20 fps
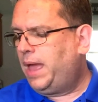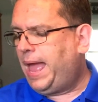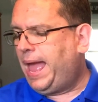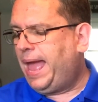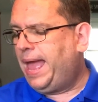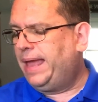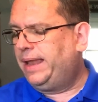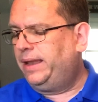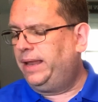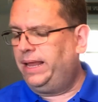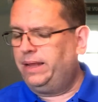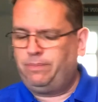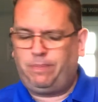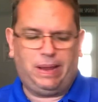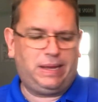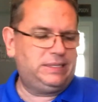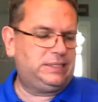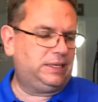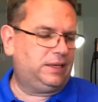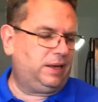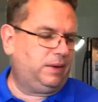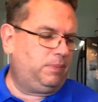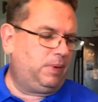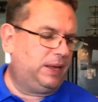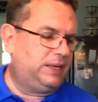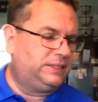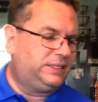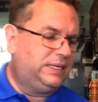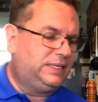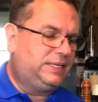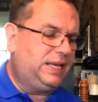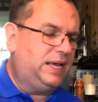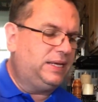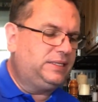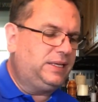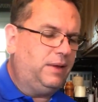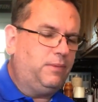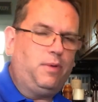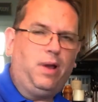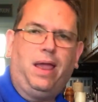And it basically plays the exact
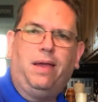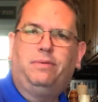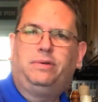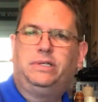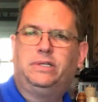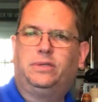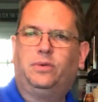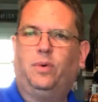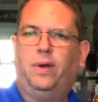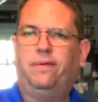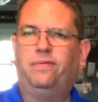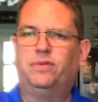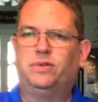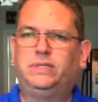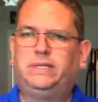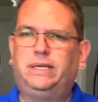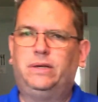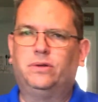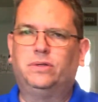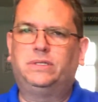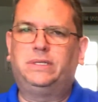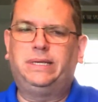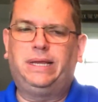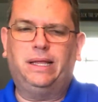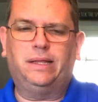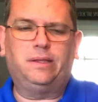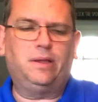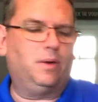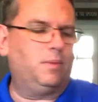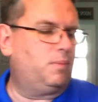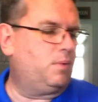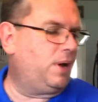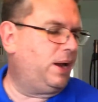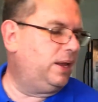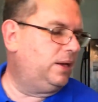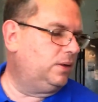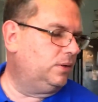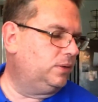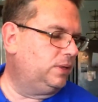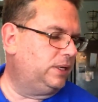same way. It was just a way for Sears to get their
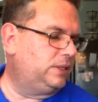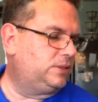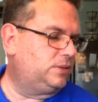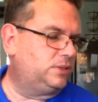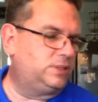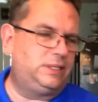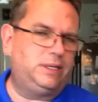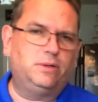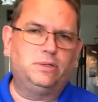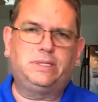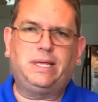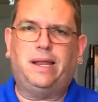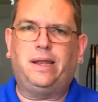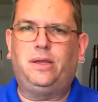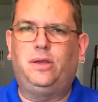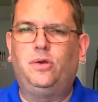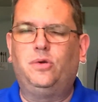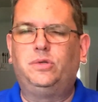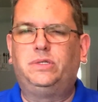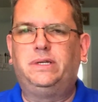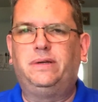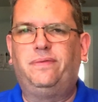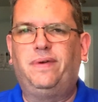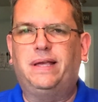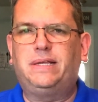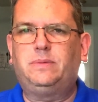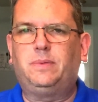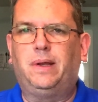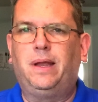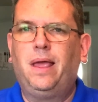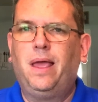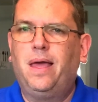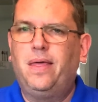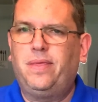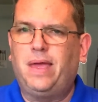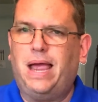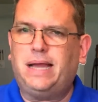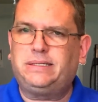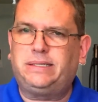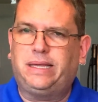brand on things, because Sears had a huge investment.
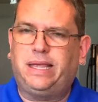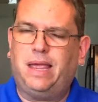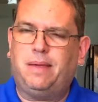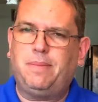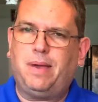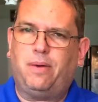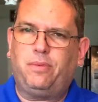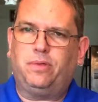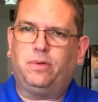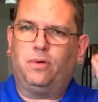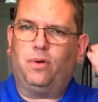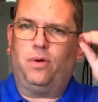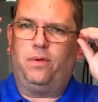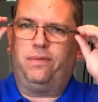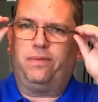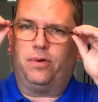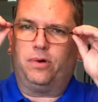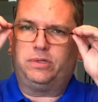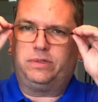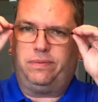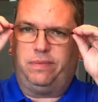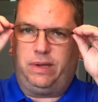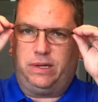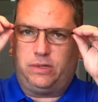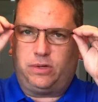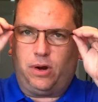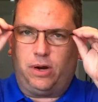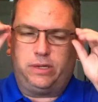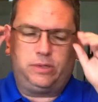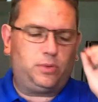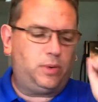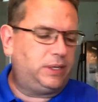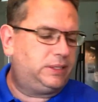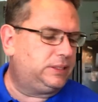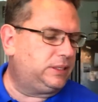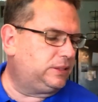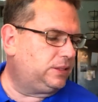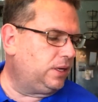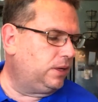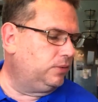They actually came out with their own version of the Atari
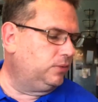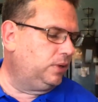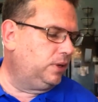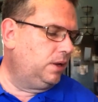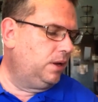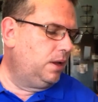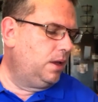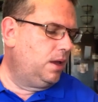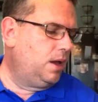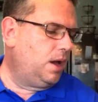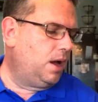2600.